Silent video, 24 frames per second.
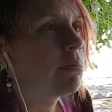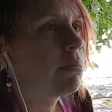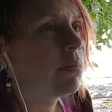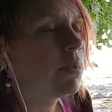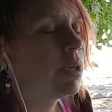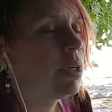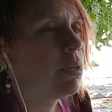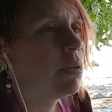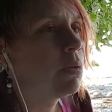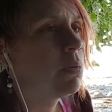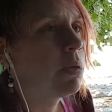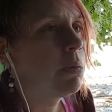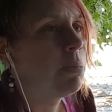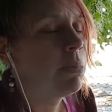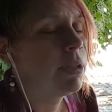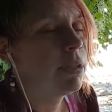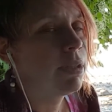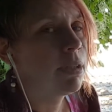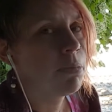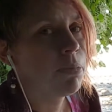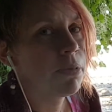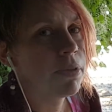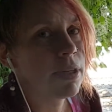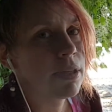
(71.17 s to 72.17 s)
we
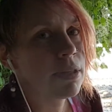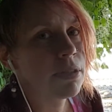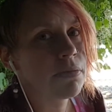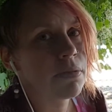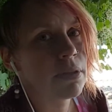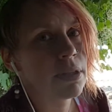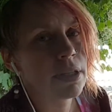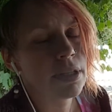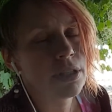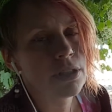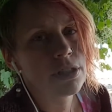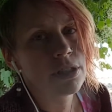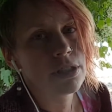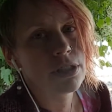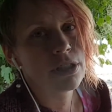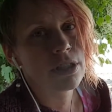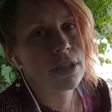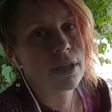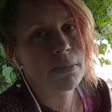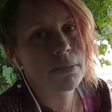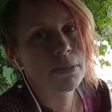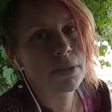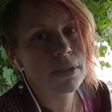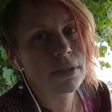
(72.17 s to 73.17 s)
build up these
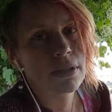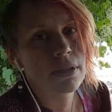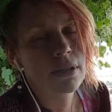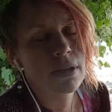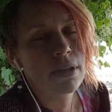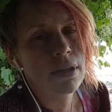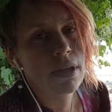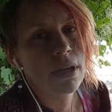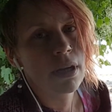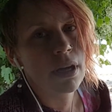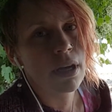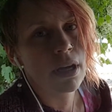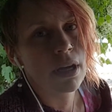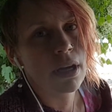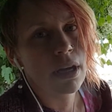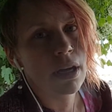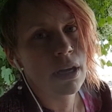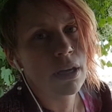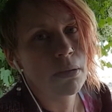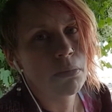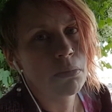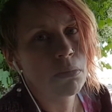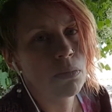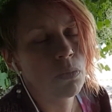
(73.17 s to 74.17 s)
relationships
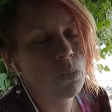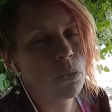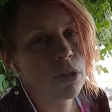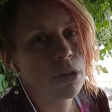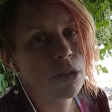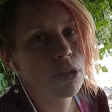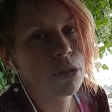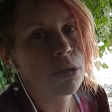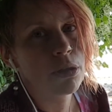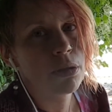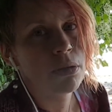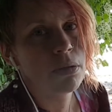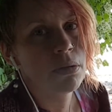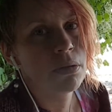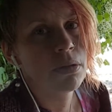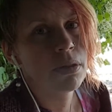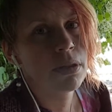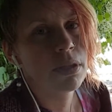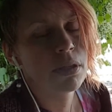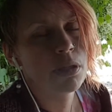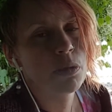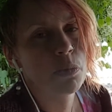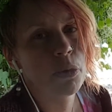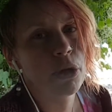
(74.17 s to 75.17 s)
with
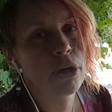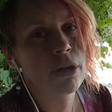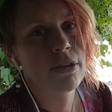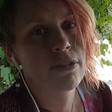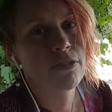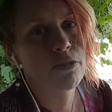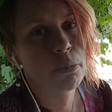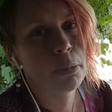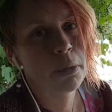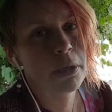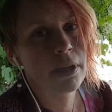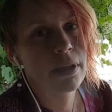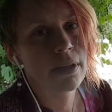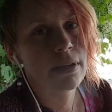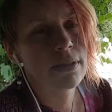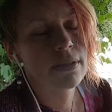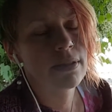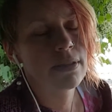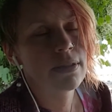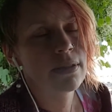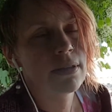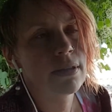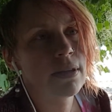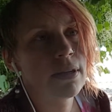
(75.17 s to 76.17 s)
the spirit of
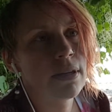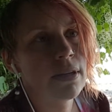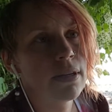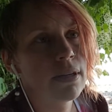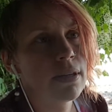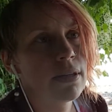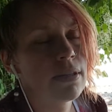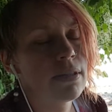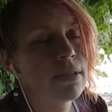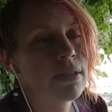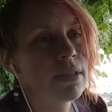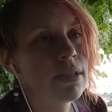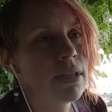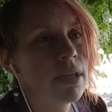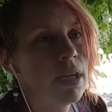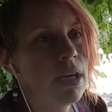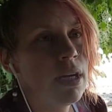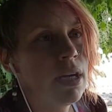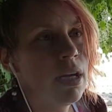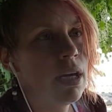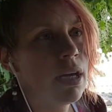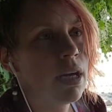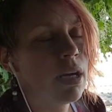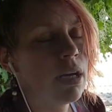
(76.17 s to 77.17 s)
place, and
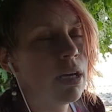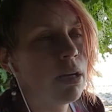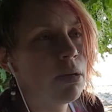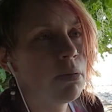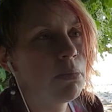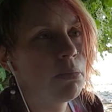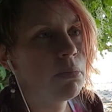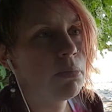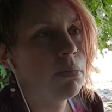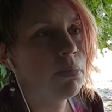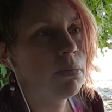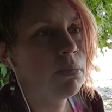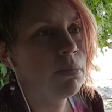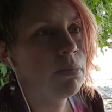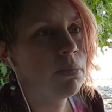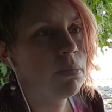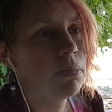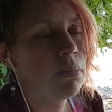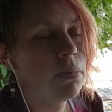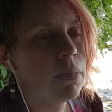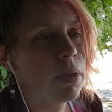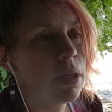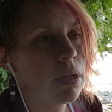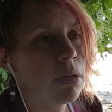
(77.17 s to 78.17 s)

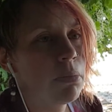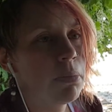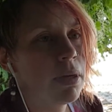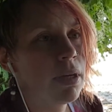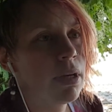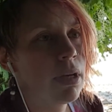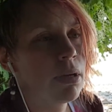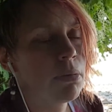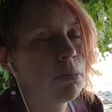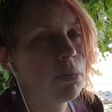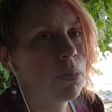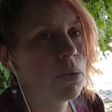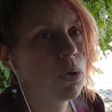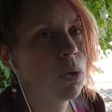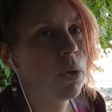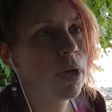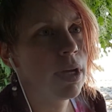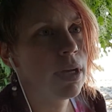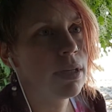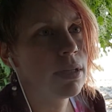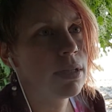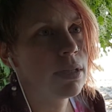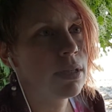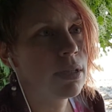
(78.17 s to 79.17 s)
they become
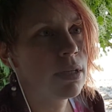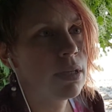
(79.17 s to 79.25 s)
quite